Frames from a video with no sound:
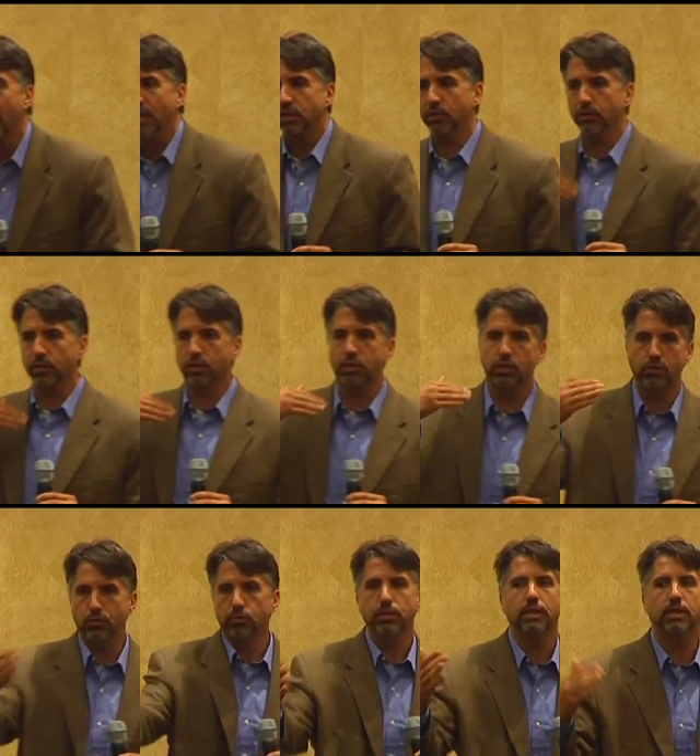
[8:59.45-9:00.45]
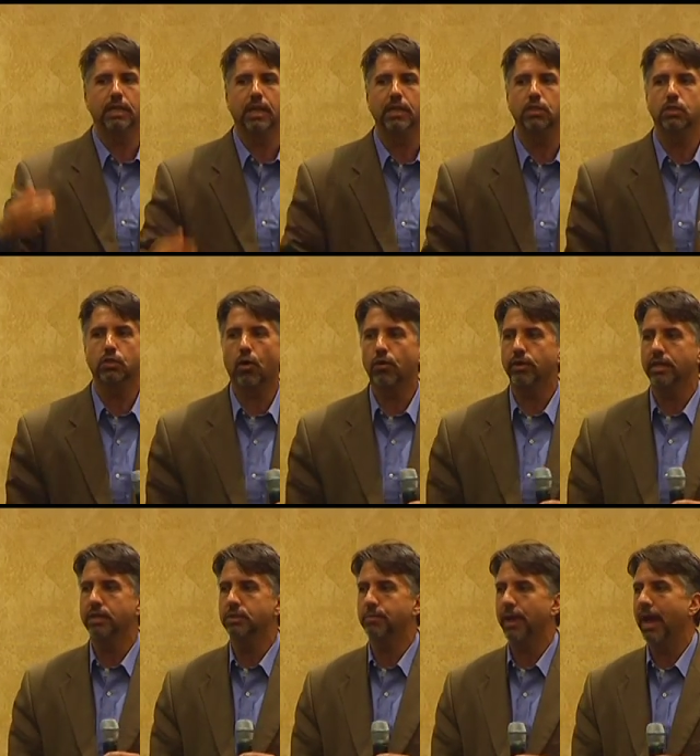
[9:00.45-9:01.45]
so the student can chart
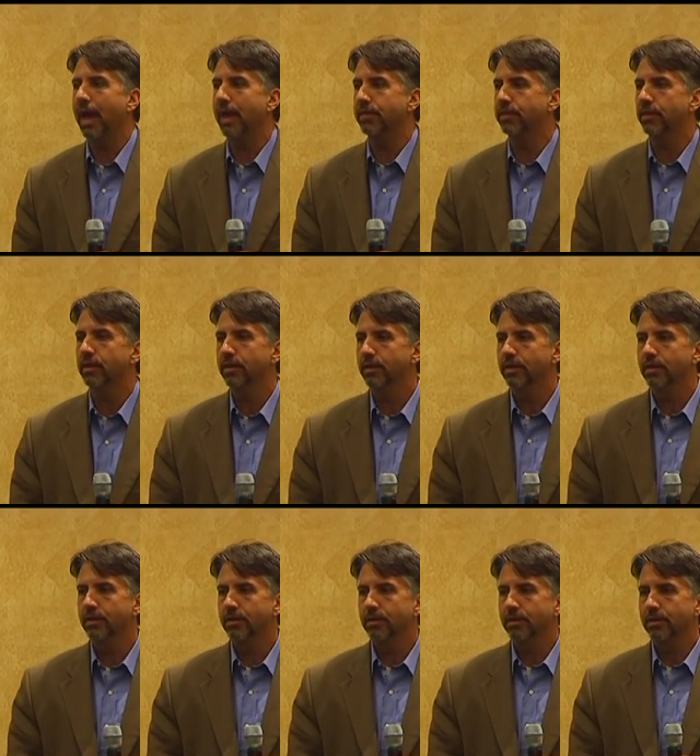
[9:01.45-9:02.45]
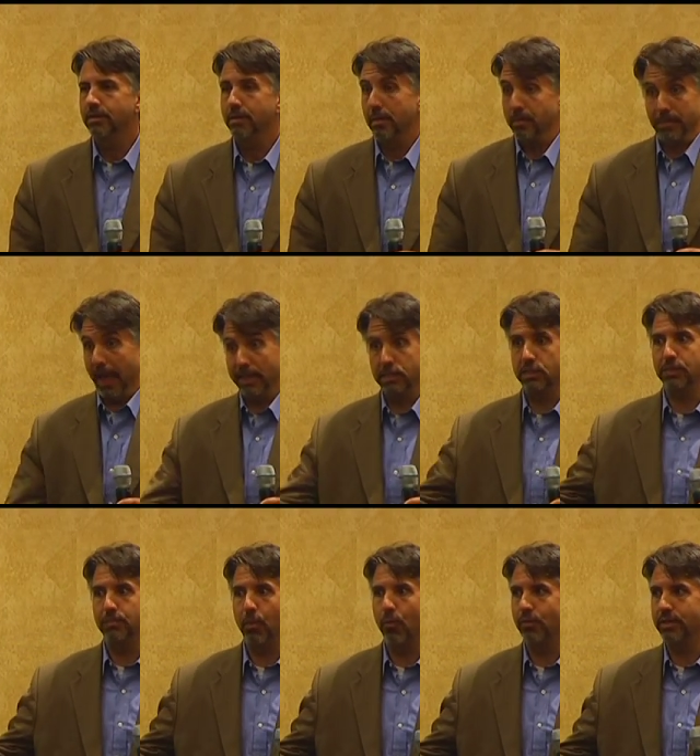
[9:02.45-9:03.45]
his path. That's
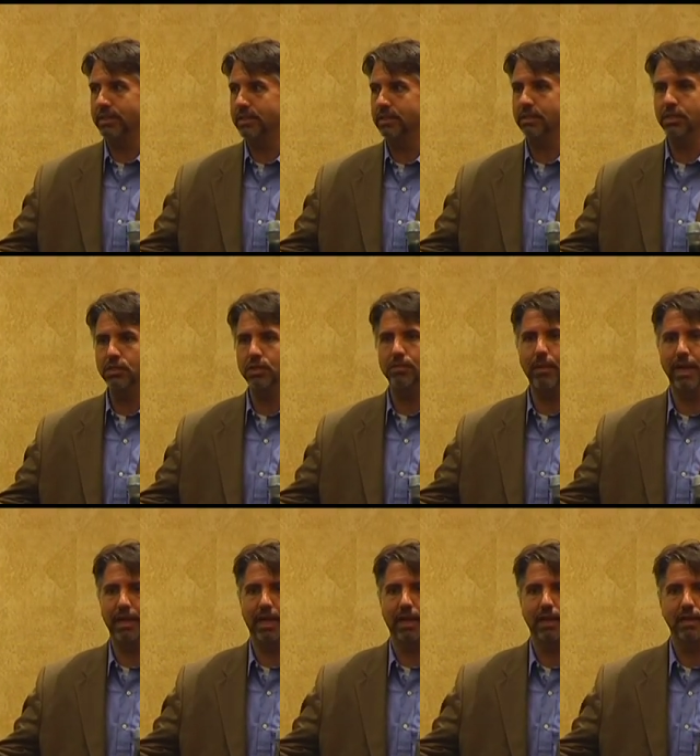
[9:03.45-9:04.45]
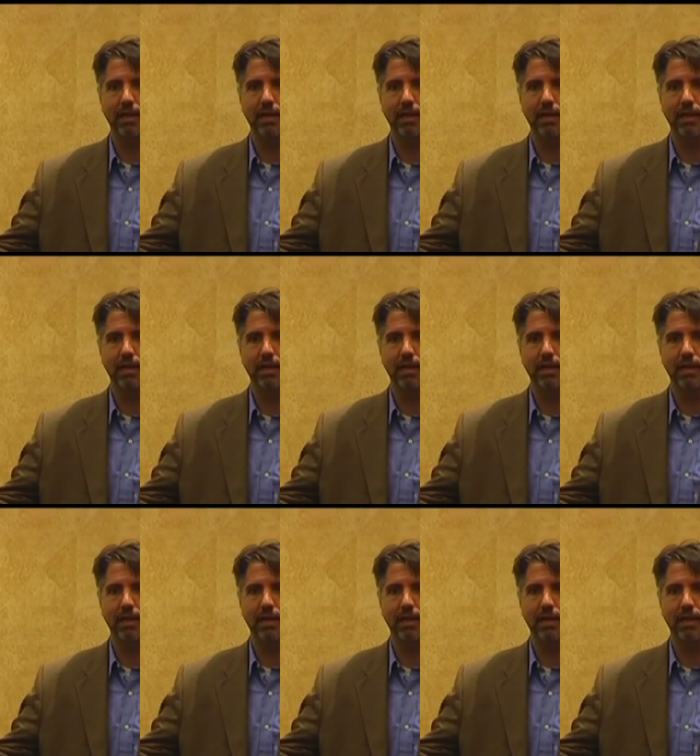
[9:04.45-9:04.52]
supported decision-making.